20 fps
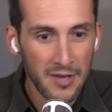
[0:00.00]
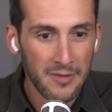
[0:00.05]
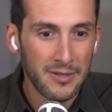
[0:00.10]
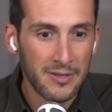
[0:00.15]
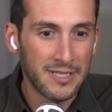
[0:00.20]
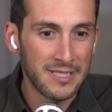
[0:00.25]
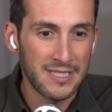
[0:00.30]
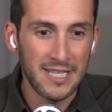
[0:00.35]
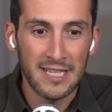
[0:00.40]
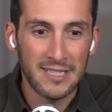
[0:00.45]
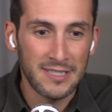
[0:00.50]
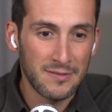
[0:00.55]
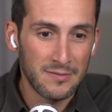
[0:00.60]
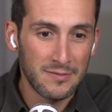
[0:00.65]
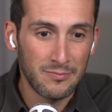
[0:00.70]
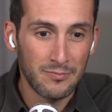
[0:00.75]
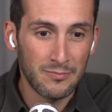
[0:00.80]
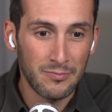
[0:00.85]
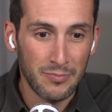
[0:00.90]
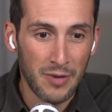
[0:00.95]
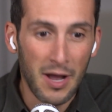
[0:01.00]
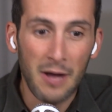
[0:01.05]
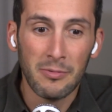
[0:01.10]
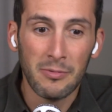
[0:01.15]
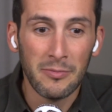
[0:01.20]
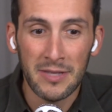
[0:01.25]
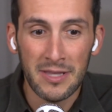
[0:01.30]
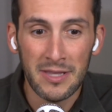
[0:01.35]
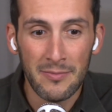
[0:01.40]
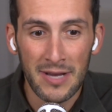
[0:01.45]
because that's
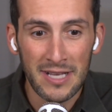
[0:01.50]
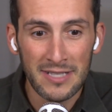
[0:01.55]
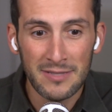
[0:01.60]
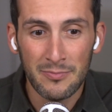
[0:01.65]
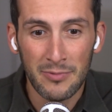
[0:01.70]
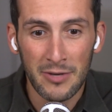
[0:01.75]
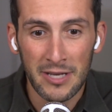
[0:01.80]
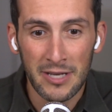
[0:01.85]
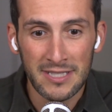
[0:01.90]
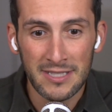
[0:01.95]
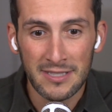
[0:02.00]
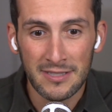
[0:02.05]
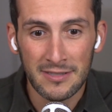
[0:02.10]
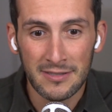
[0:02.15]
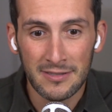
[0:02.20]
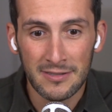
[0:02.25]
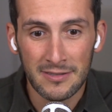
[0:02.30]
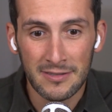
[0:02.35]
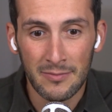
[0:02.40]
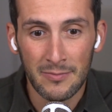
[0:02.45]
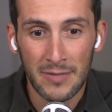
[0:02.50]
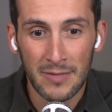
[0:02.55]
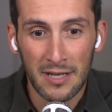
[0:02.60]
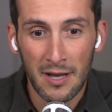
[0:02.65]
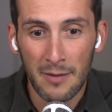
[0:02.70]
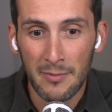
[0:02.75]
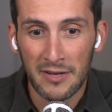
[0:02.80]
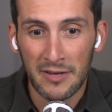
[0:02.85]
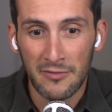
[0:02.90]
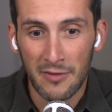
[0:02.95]
probably the best place to be
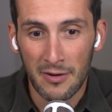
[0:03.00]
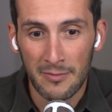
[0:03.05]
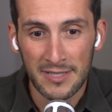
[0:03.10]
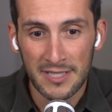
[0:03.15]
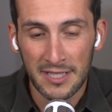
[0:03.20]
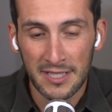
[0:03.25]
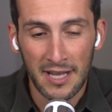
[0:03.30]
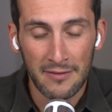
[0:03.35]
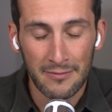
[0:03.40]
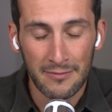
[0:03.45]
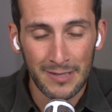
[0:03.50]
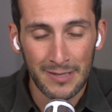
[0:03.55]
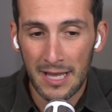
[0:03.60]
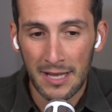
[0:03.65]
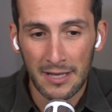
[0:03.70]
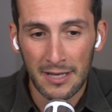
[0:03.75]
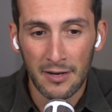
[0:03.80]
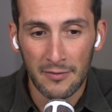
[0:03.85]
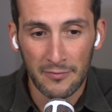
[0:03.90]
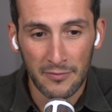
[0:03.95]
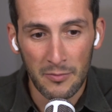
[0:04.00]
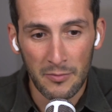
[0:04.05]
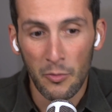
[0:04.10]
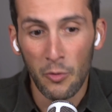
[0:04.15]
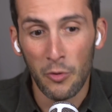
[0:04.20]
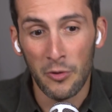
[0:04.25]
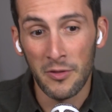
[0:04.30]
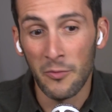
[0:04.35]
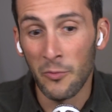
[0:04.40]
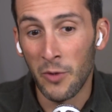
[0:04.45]
coming from, is to get income from
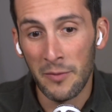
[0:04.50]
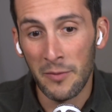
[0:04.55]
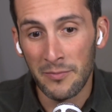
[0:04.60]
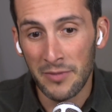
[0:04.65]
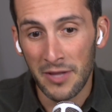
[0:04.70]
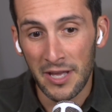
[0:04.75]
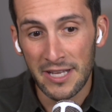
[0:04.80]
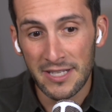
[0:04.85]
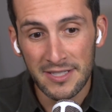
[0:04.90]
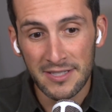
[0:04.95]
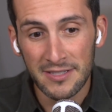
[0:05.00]
more than one place.